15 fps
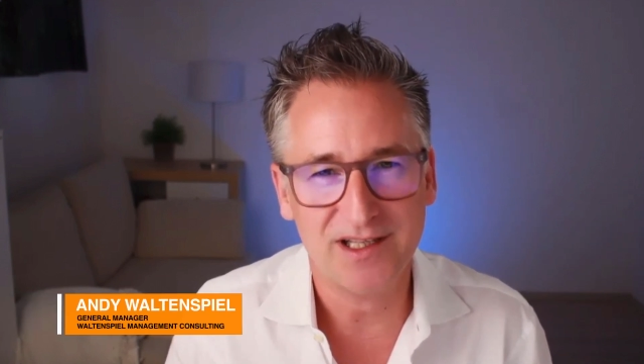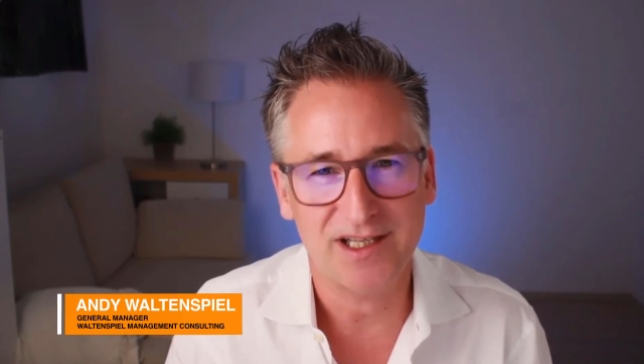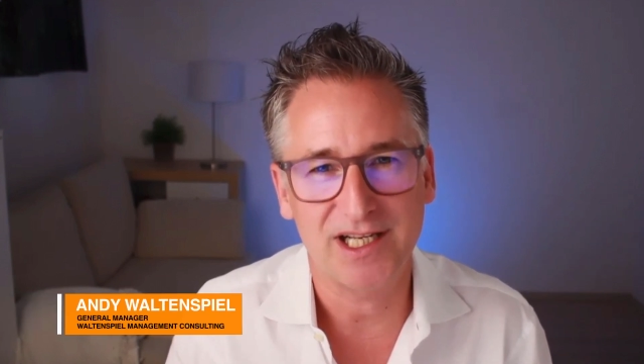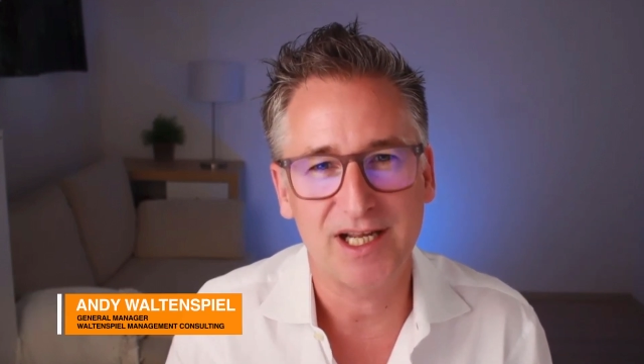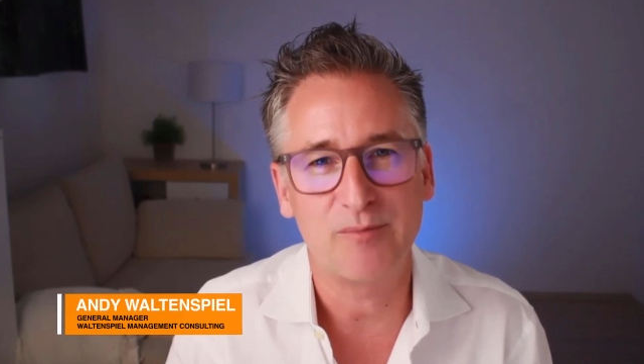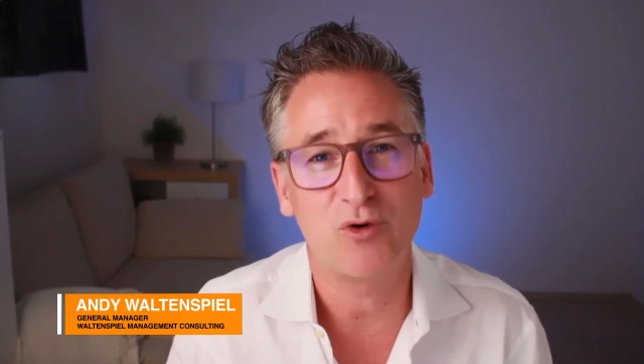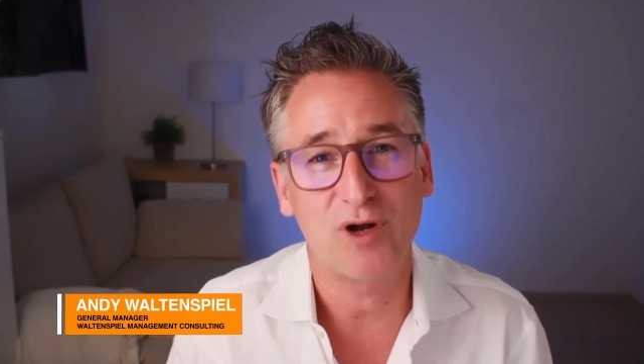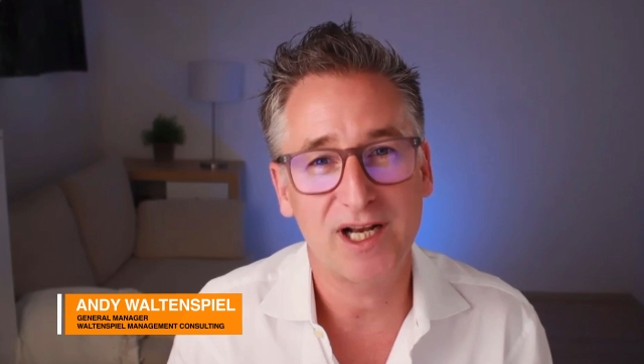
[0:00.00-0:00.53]
and
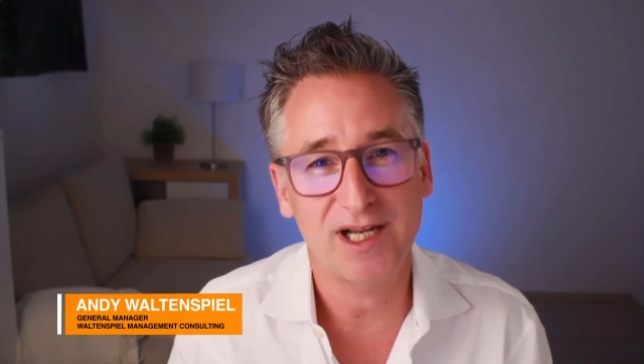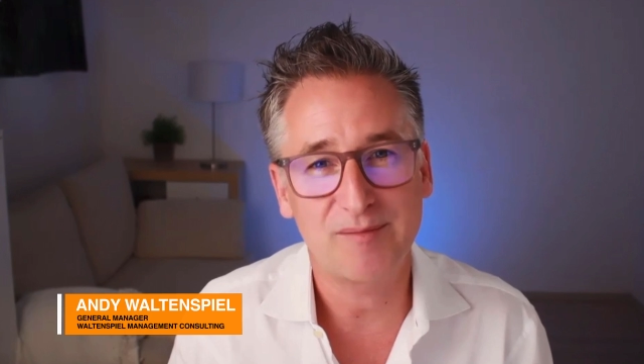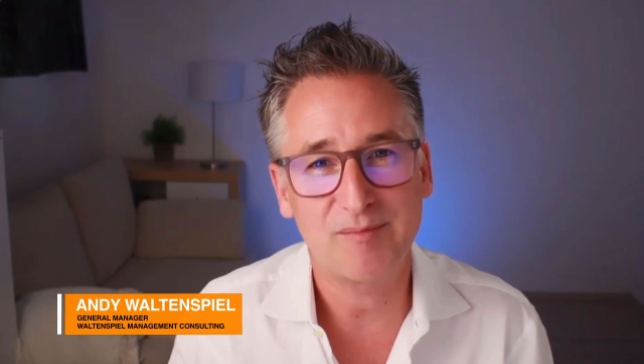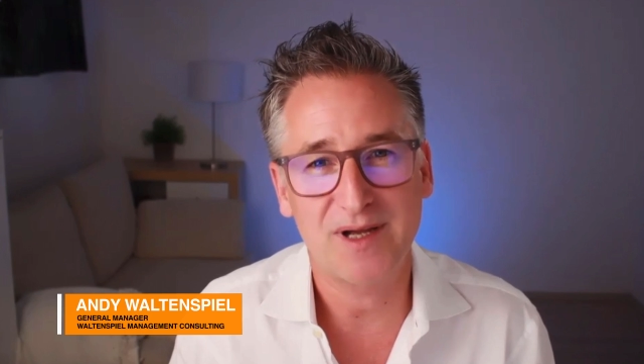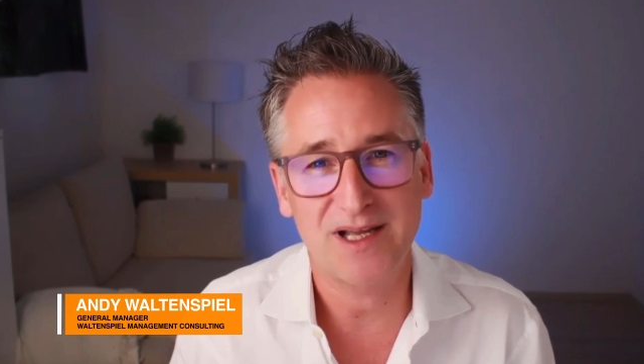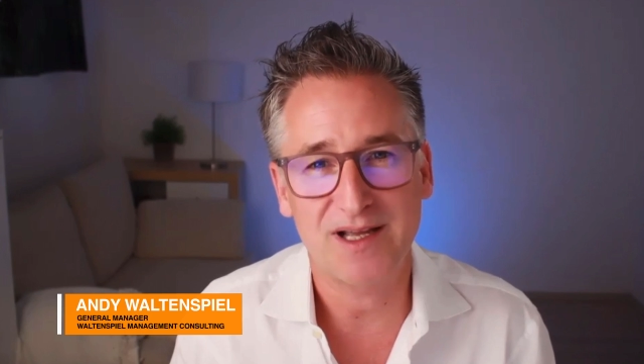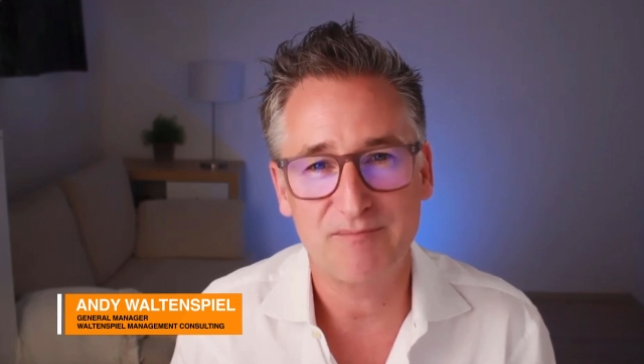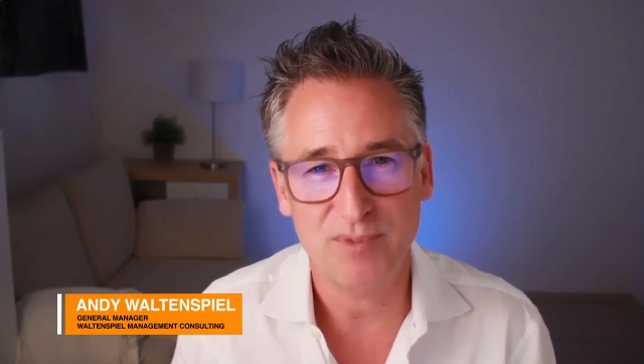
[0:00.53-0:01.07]
I'm running
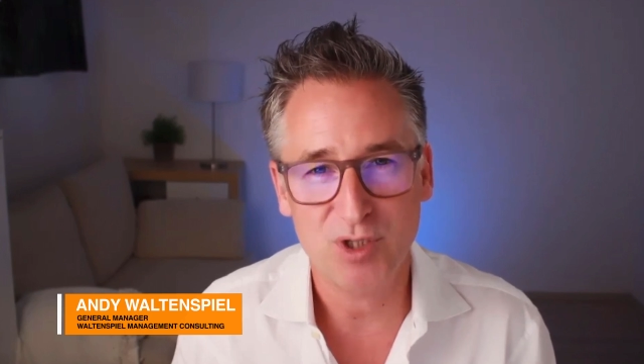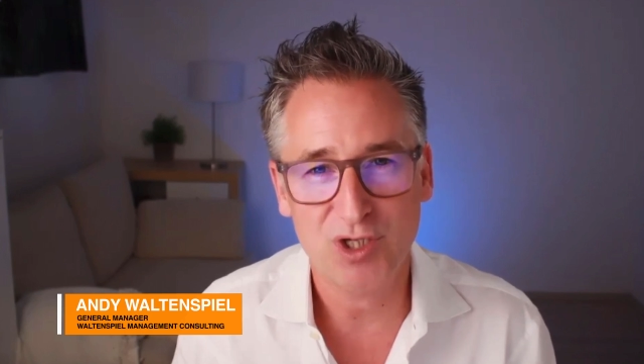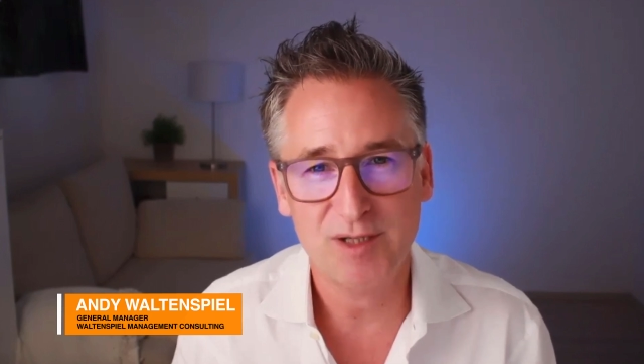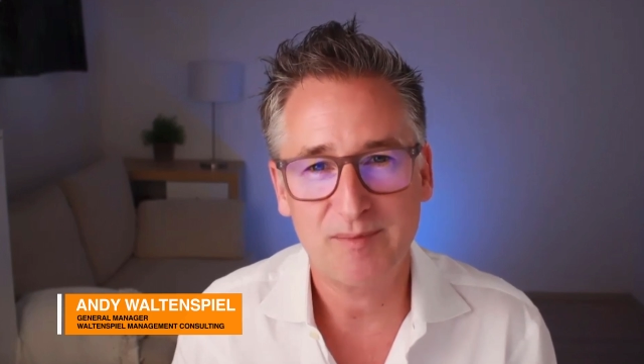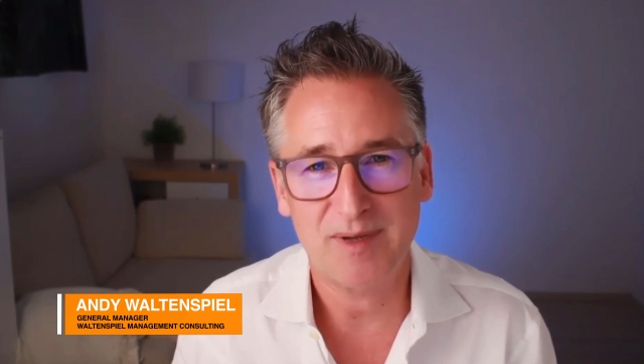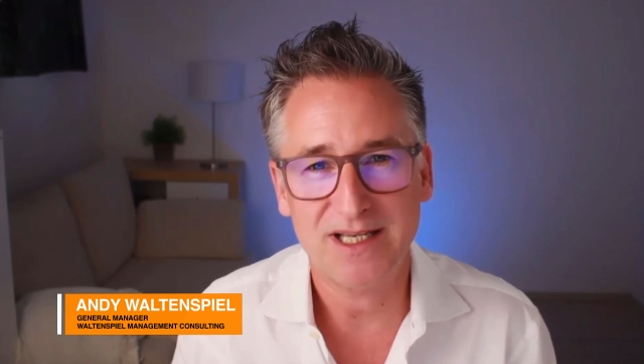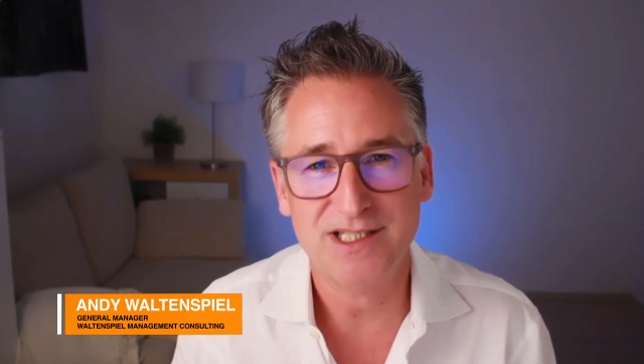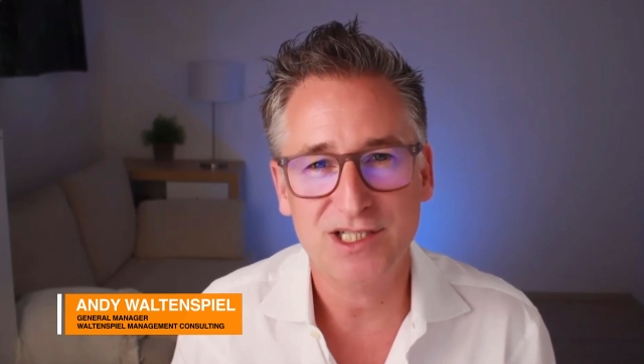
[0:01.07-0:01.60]
a
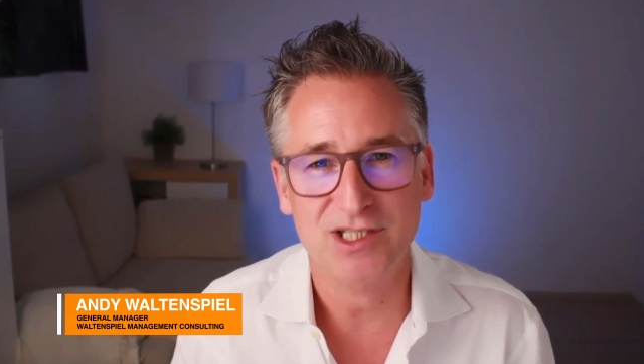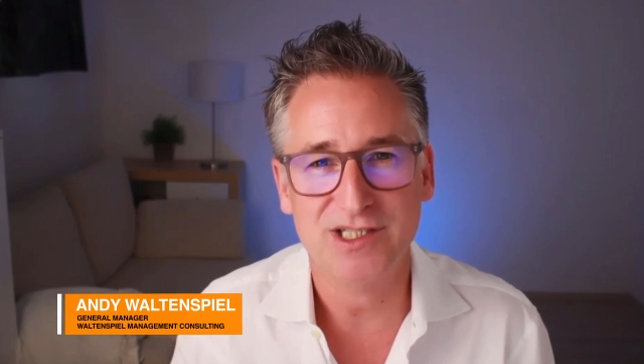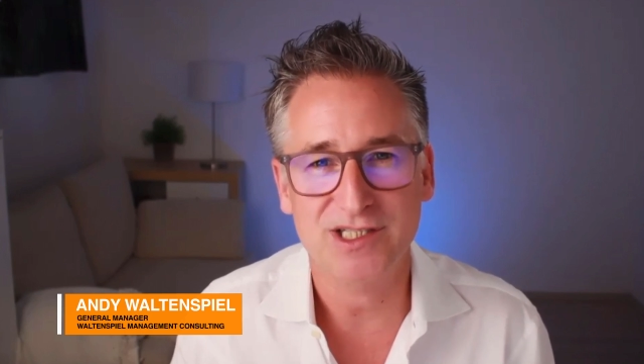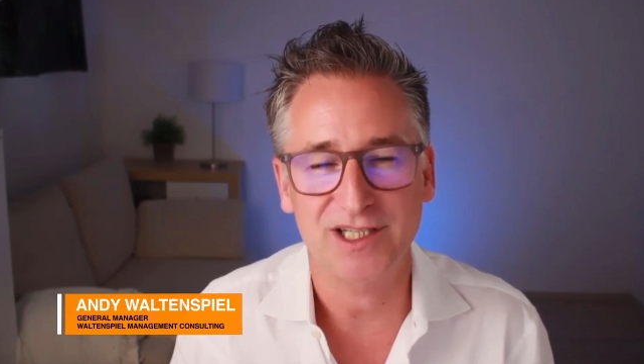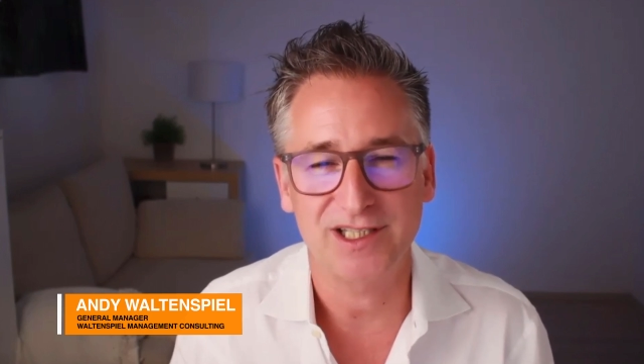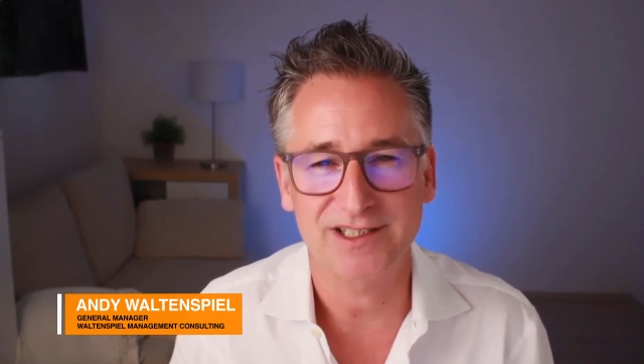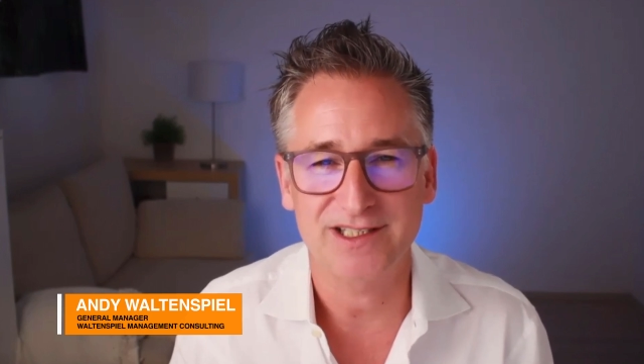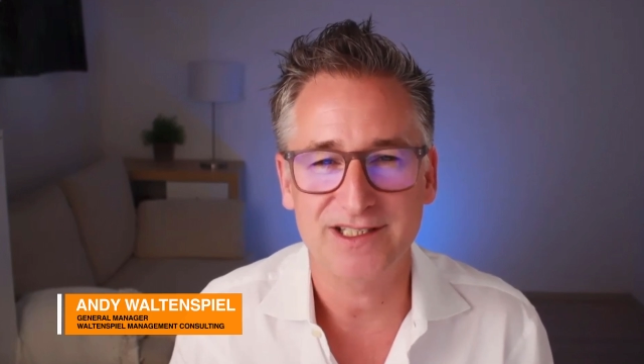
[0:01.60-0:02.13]
Munich-based
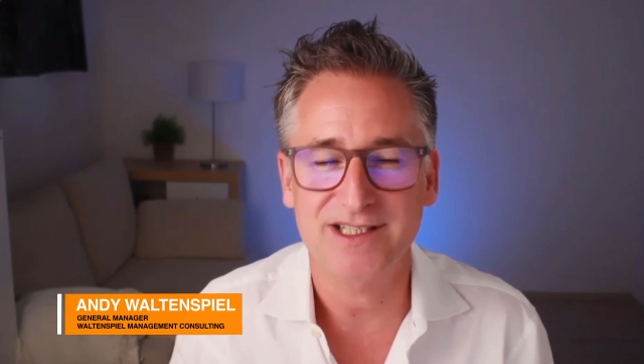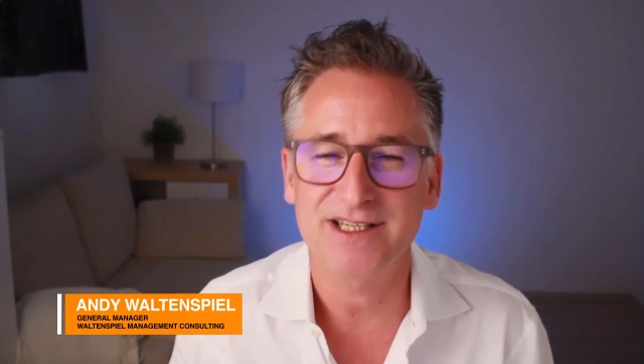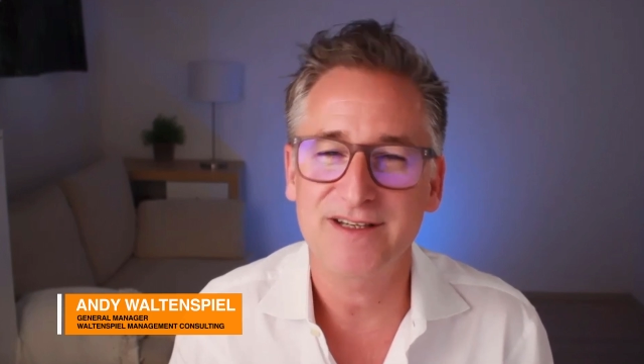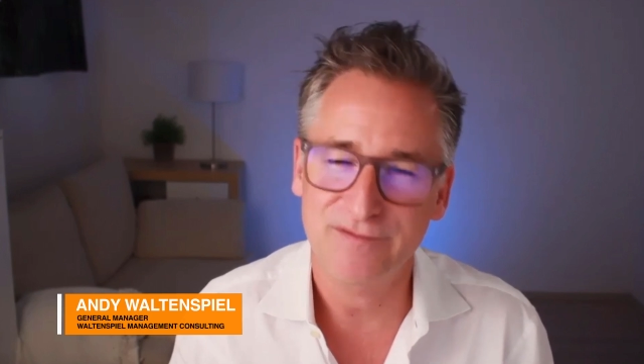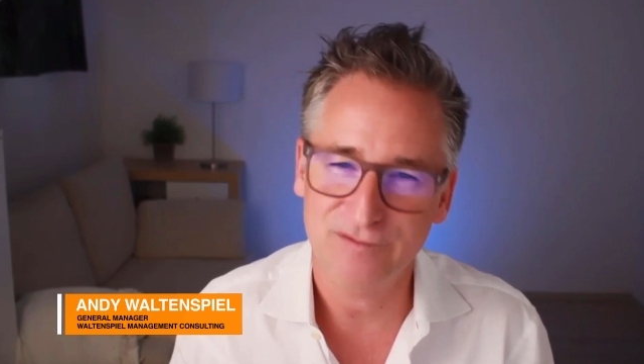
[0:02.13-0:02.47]
consultancy